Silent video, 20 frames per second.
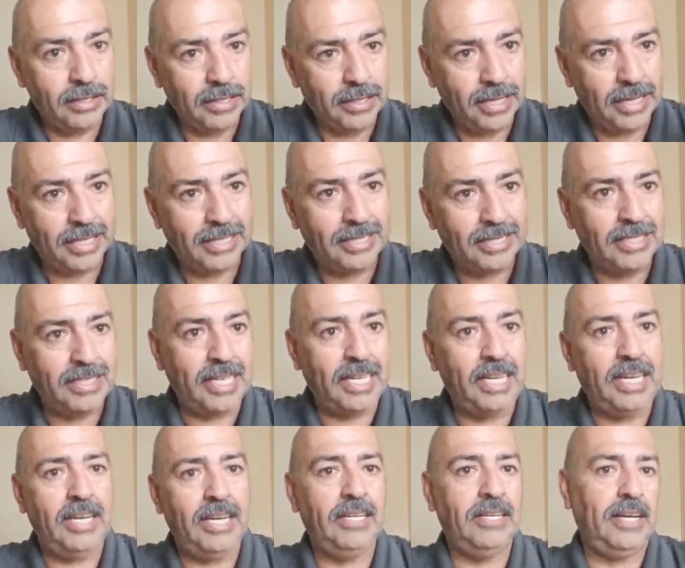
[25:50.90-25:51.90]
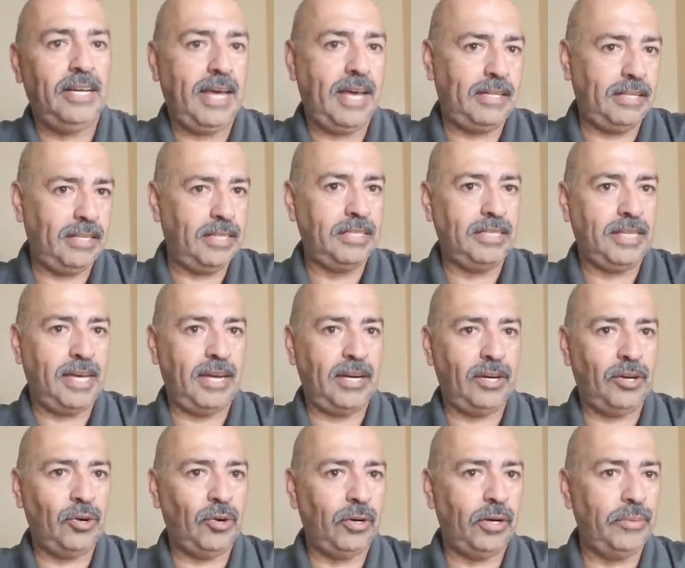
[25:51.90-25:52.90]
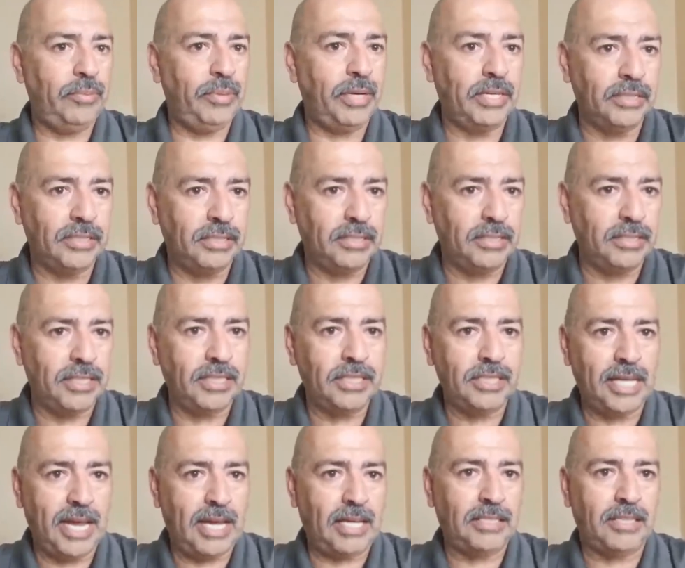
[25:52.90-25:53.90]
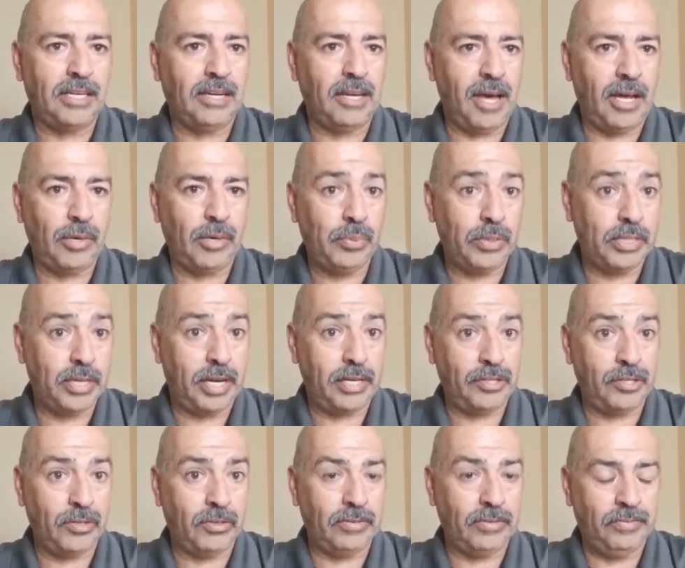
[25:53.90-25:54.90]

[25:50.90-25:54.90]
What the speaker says: Exceed at this category because this has a lot of potential.